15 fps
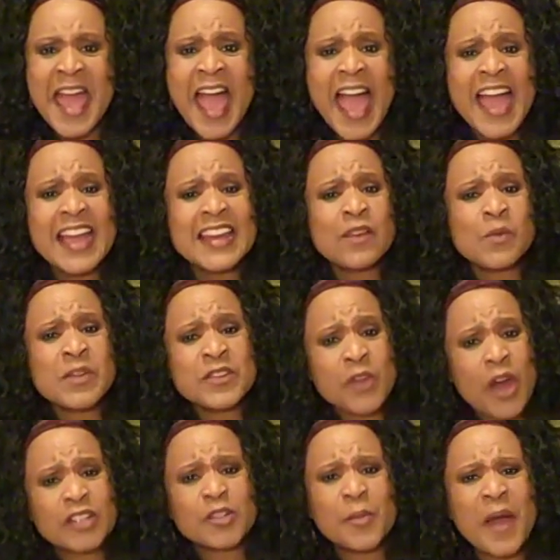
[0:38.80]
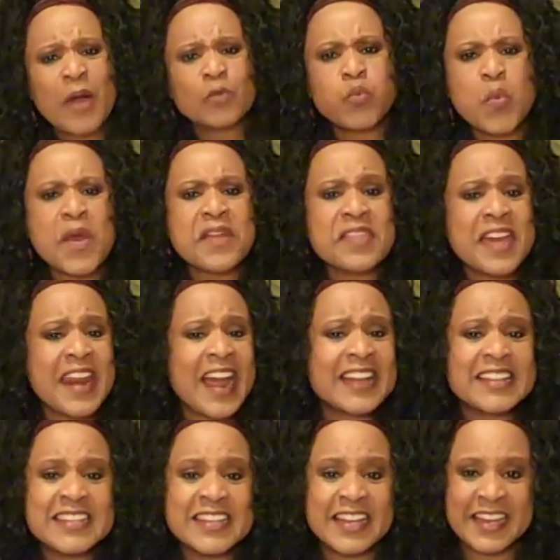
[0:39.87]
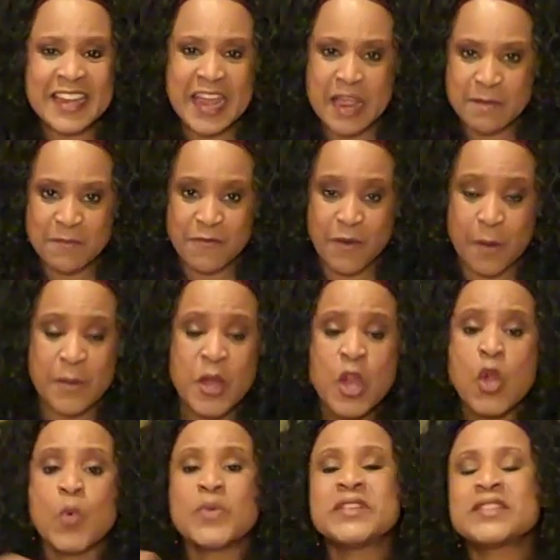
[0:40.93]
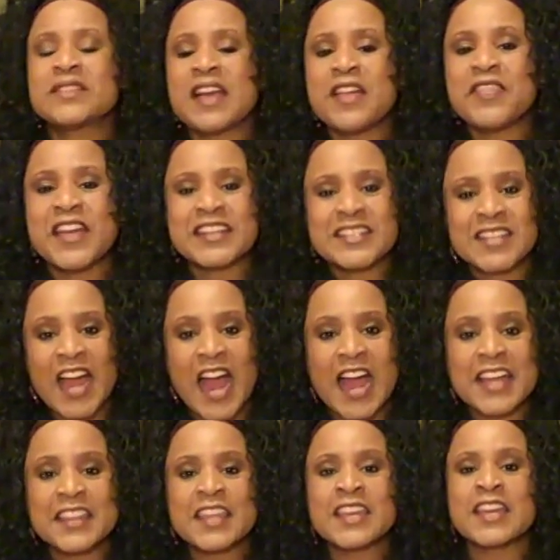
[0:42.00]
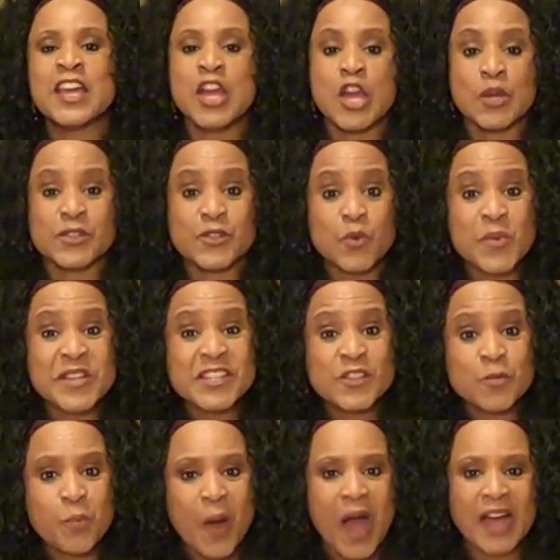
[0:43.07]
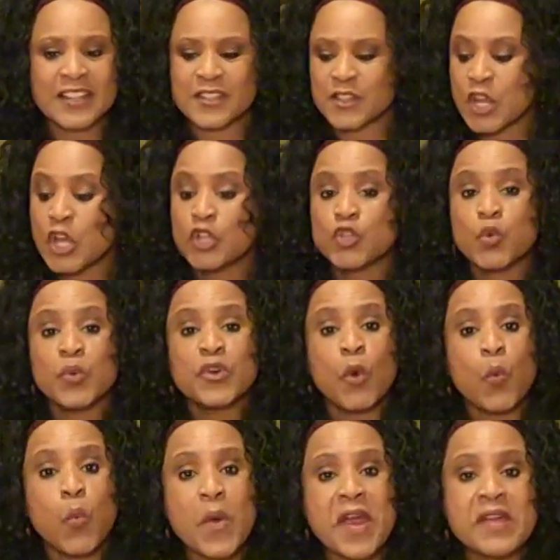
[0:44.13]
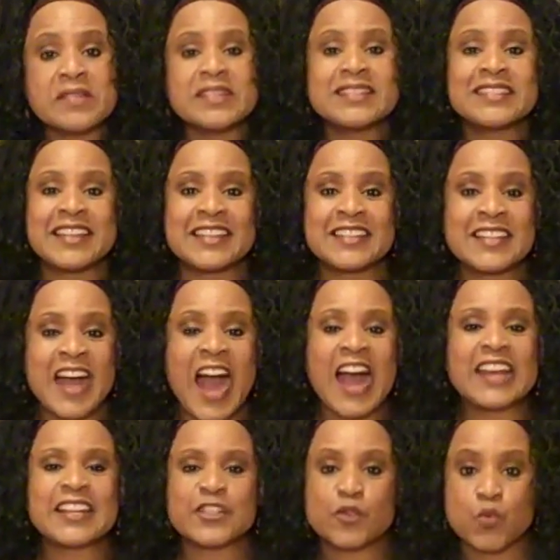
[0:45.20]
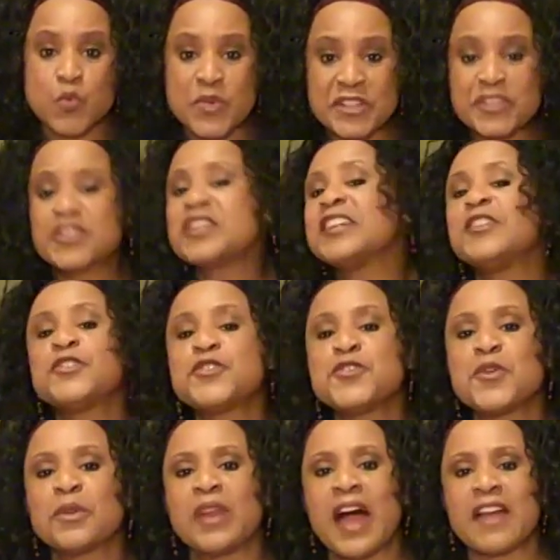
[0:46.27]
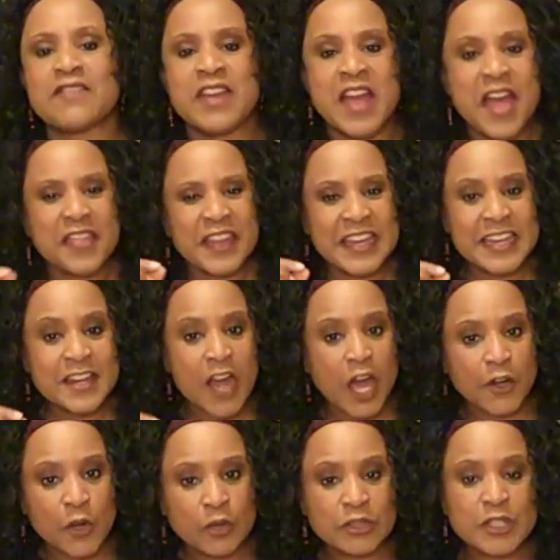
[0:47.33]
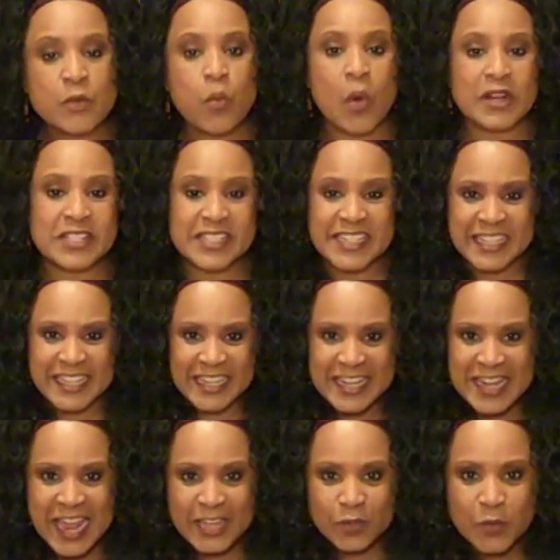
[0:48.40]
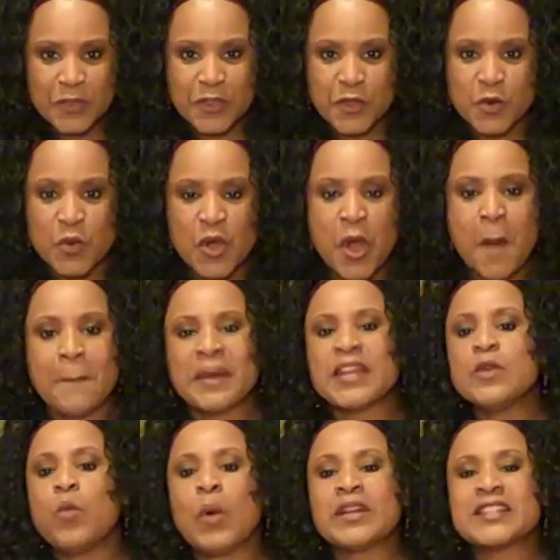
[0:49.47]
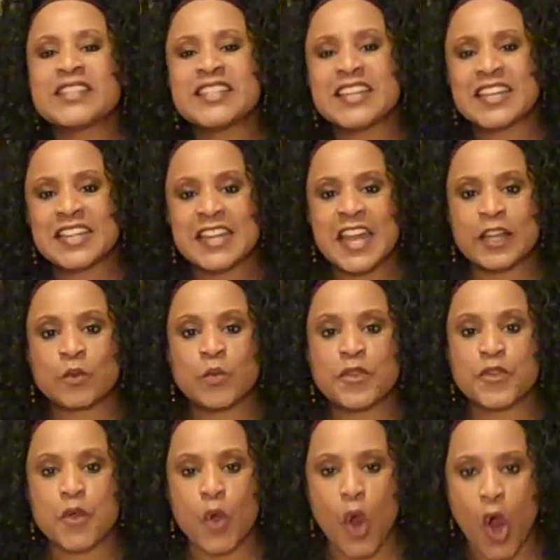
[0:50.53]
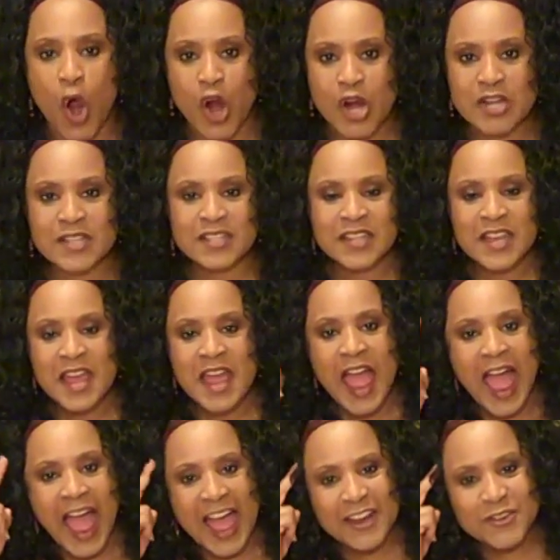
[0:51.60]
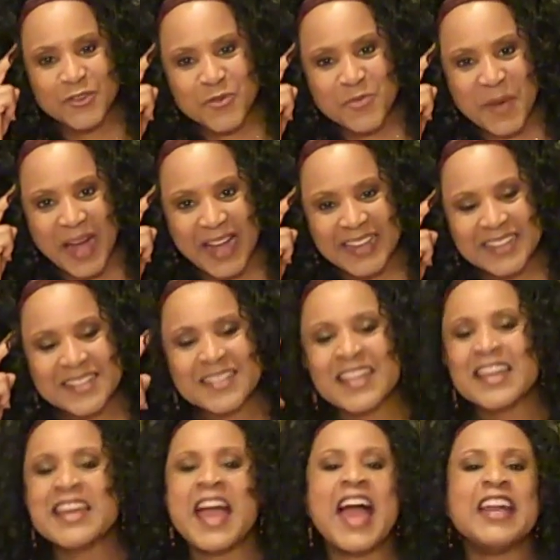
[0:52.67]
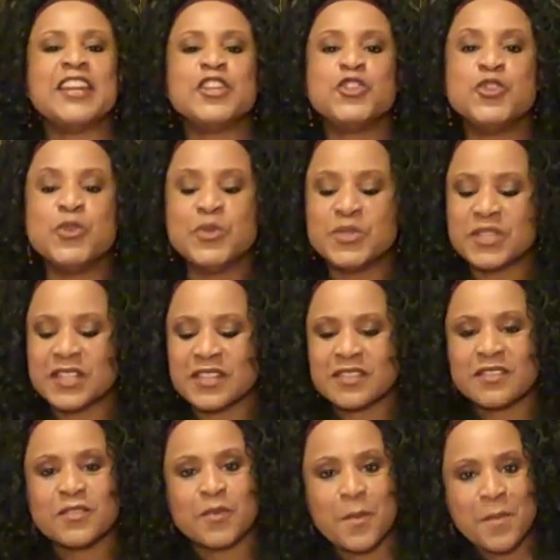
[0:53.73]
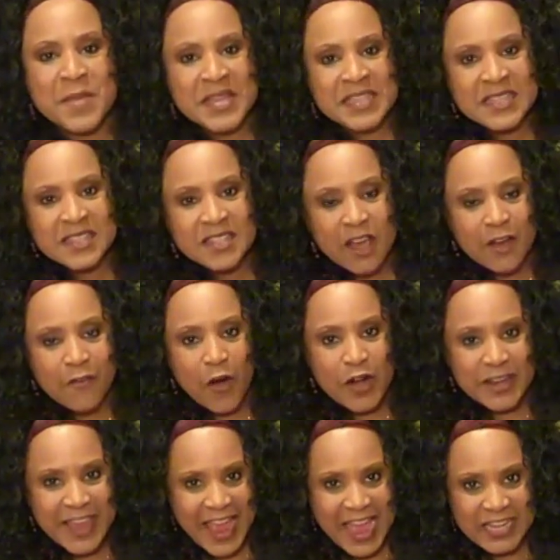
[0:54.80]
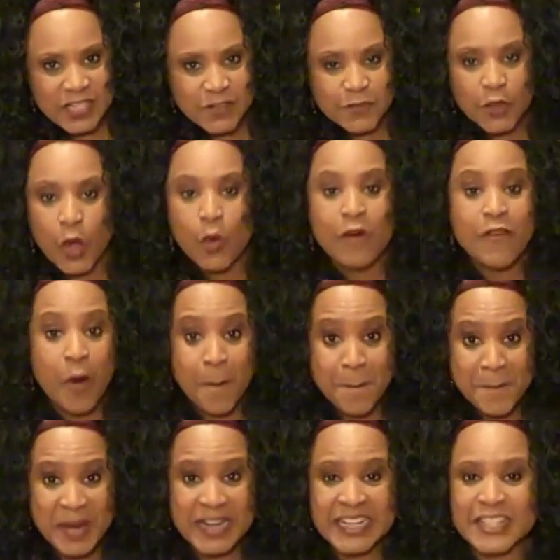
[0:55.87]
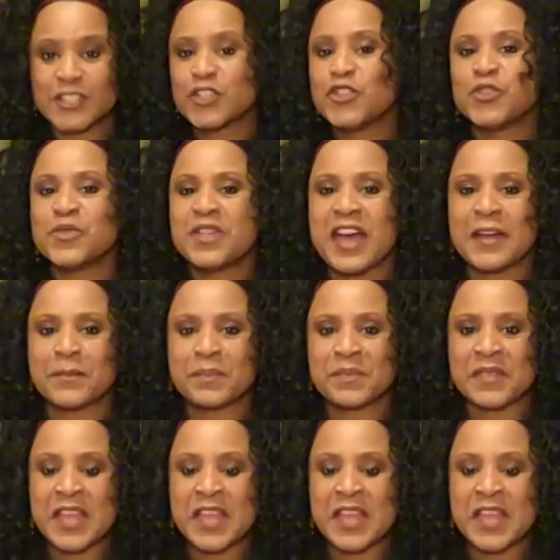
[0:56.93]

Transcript: And we talked about where that idea came from. We said that tithing is a response to an awareness that God is reaching into your life, that he not only wants to connect with you, but he wants to connect with your heart and your mind, and he uses the means of our cash flow, of our money, to do that.